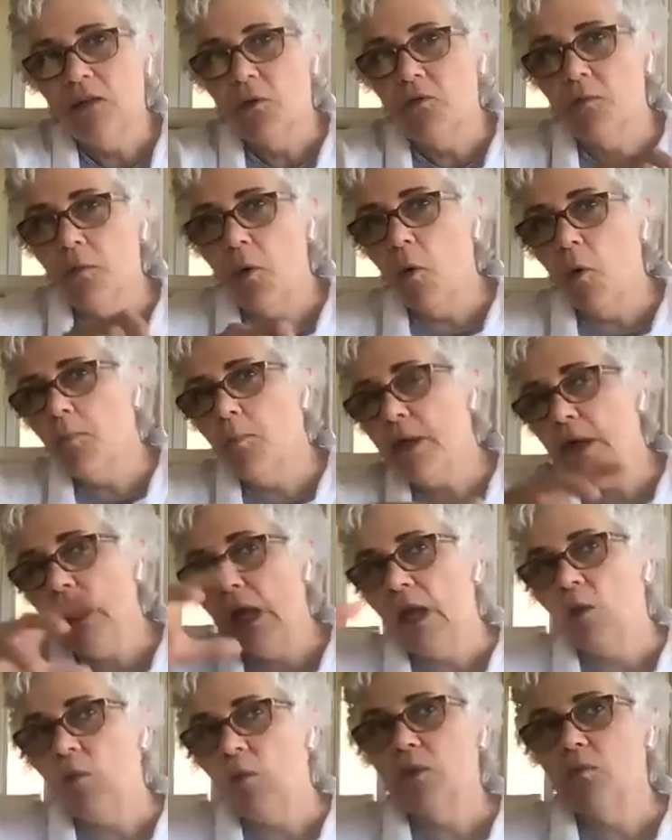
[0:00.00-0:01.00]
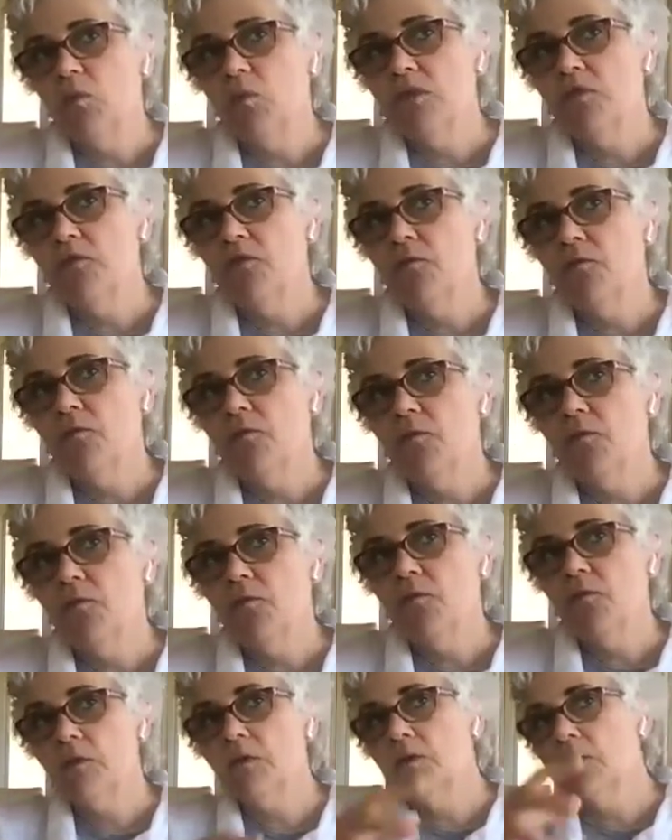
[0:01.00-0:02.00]
the opening, when we
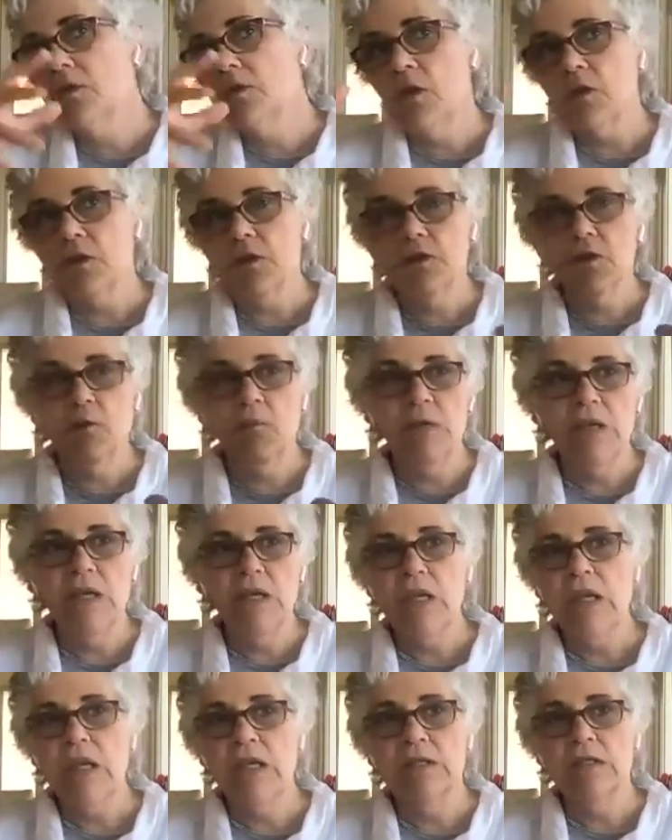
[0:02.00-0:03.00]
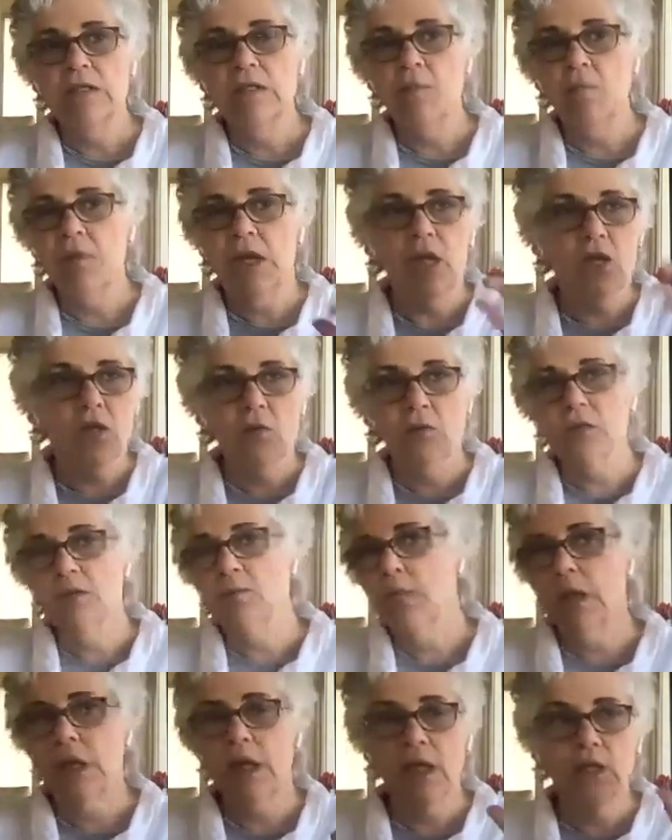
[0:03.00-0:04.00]
first start the piece, the piano is
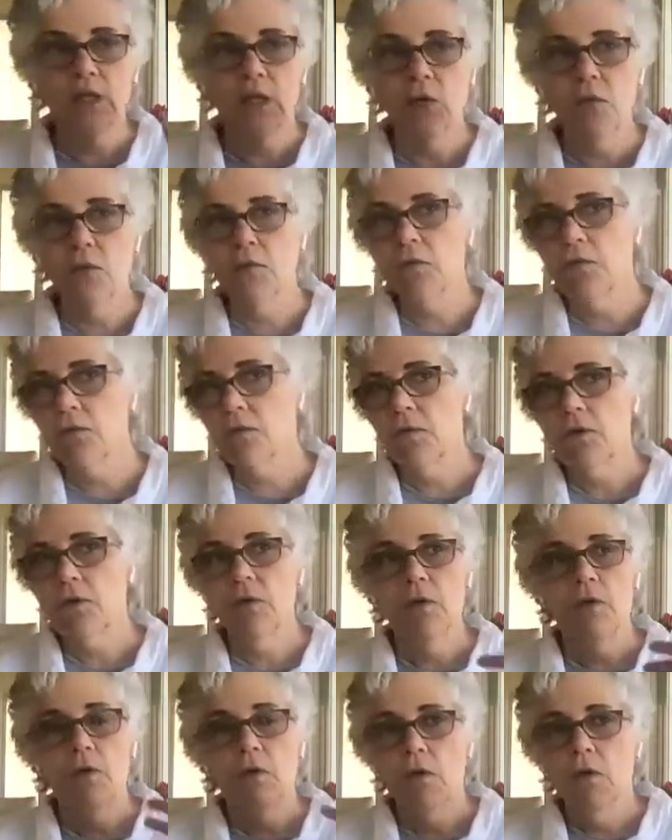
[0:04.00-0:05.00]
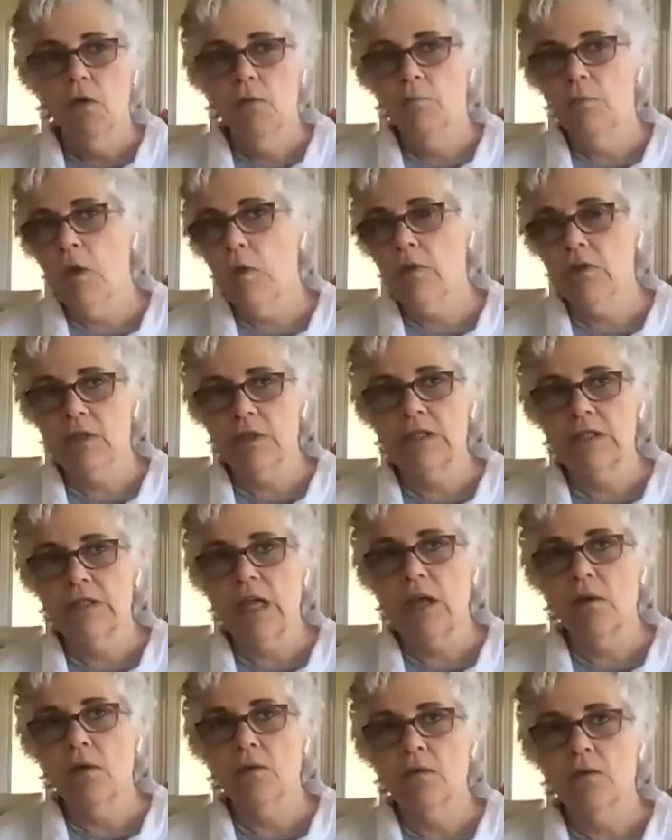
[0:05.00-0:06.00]
playing those muted
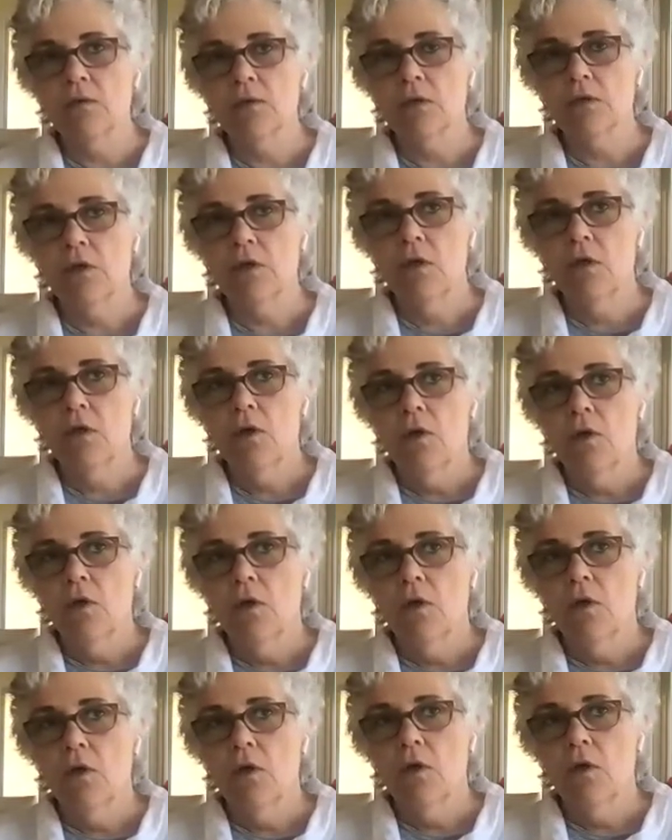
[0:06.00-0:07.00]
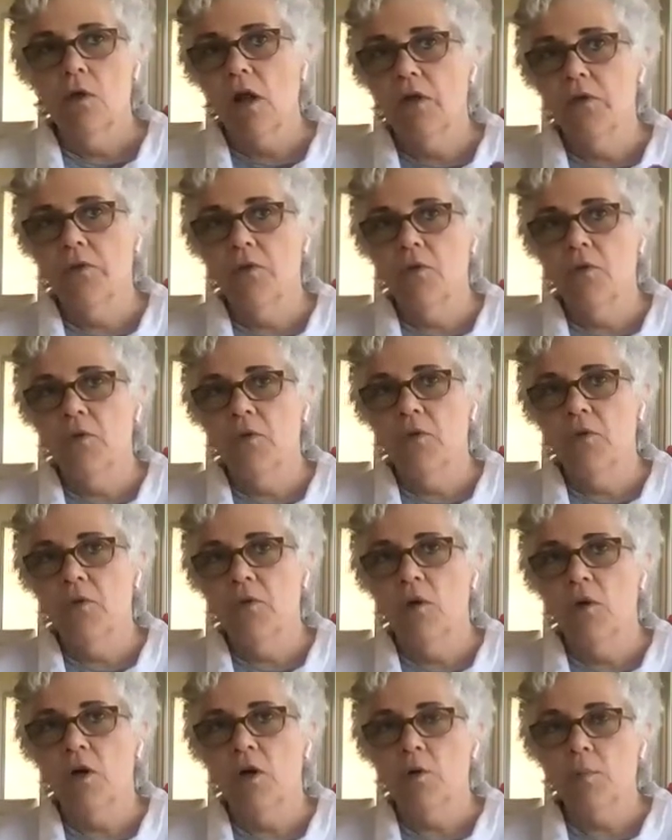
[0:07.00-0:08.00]
sounds while you
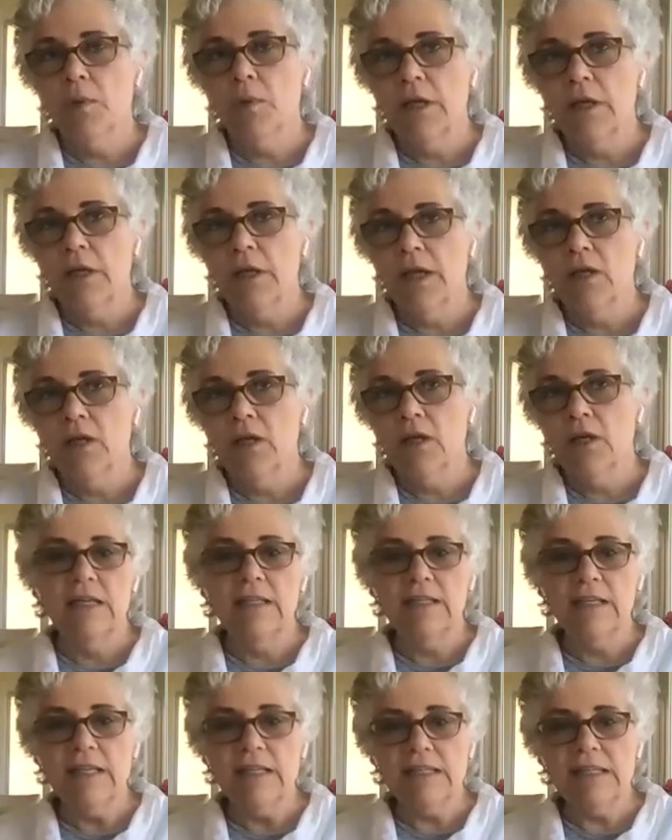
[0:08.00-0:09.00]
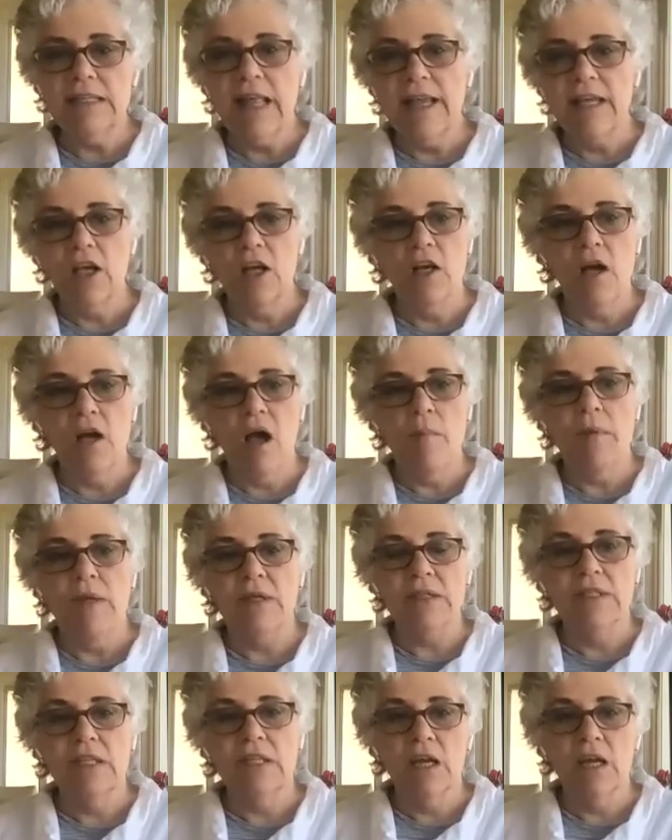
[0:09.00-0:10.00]
are playing. And it is like a
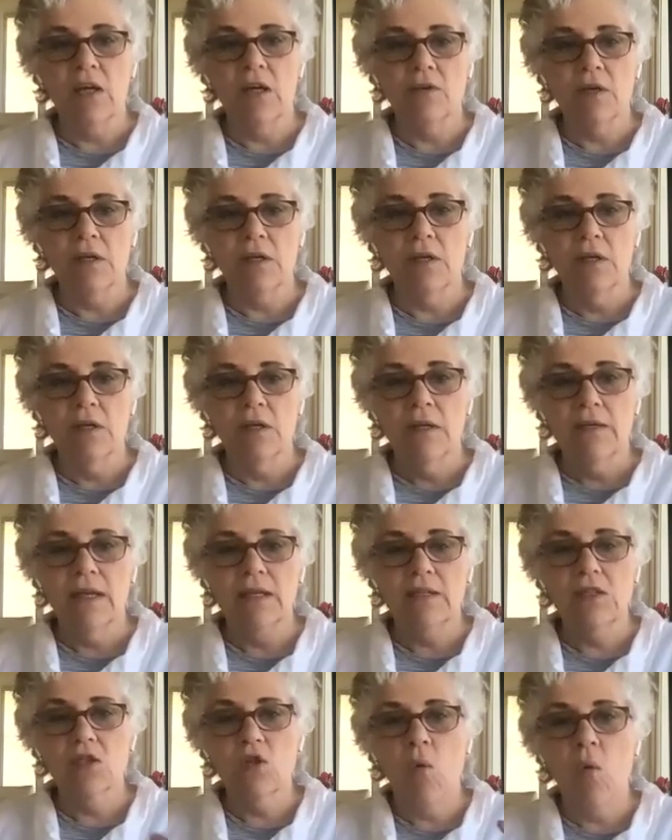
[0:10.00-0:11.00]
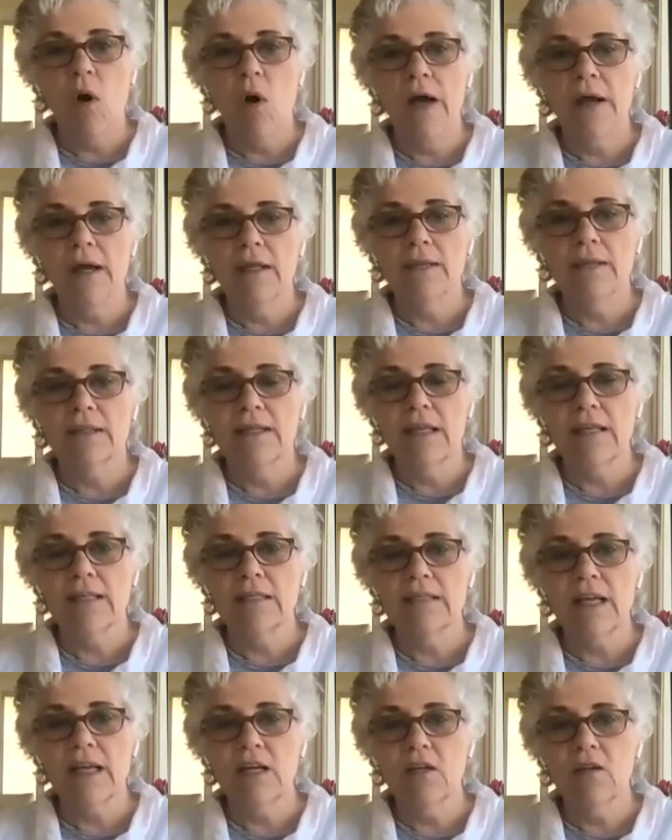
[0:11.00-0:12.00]
commentary that's
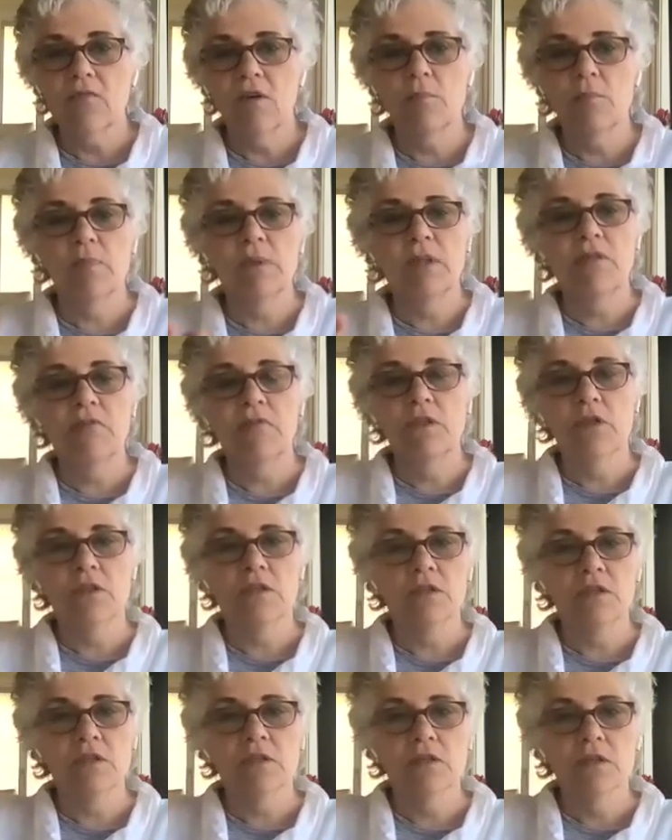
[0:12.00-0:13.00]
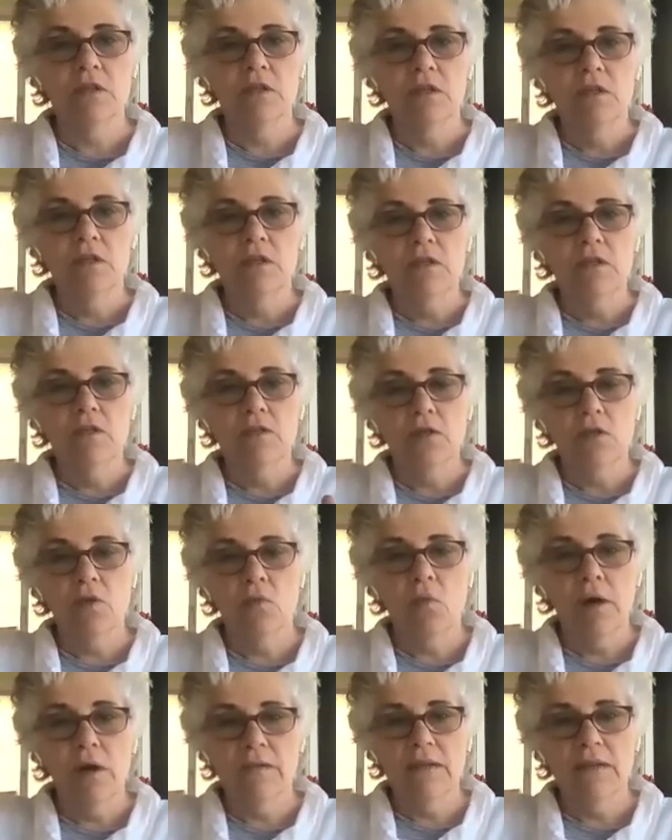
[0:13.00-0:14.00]
kind of oblivious to
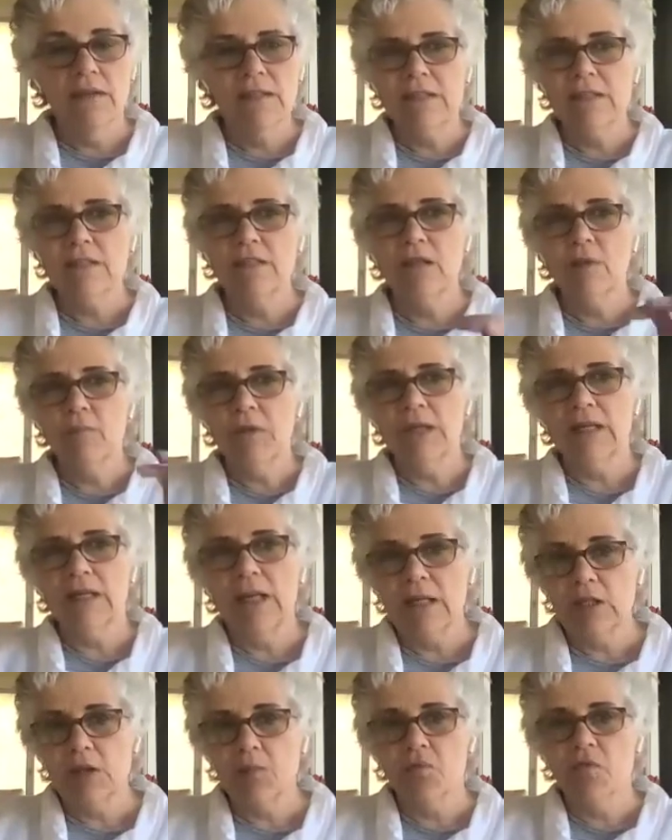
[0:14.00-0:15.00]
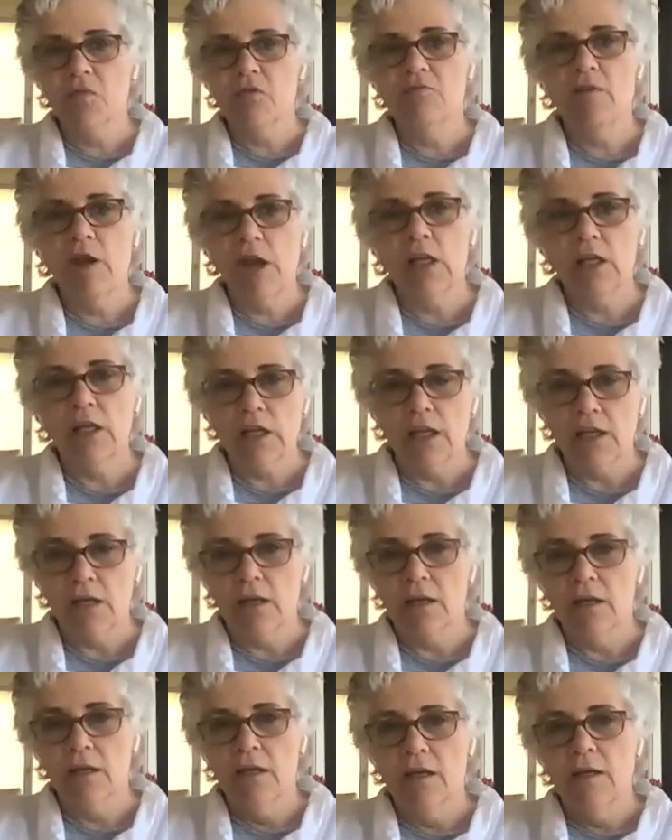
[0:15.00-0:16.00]
what this is, something that's
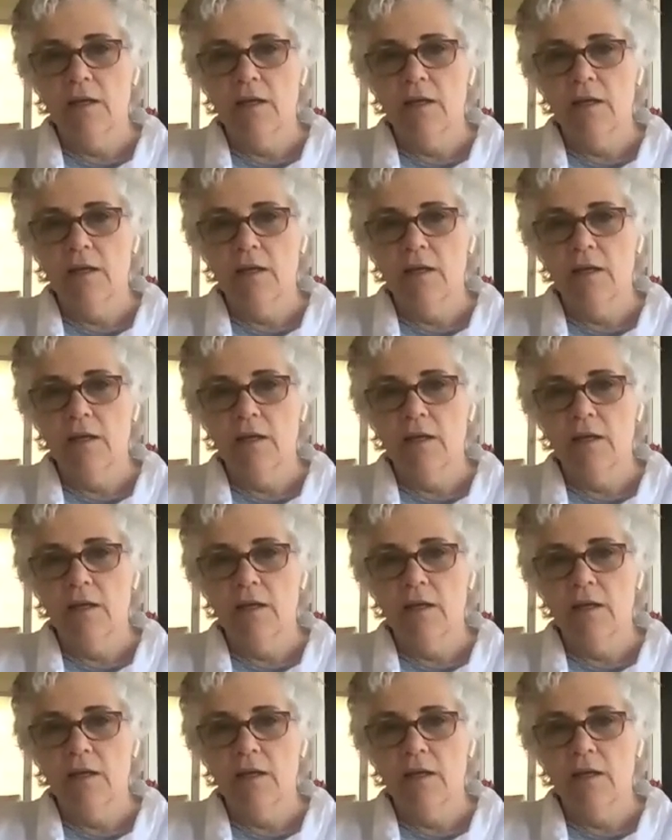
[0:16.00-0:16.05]
prevailing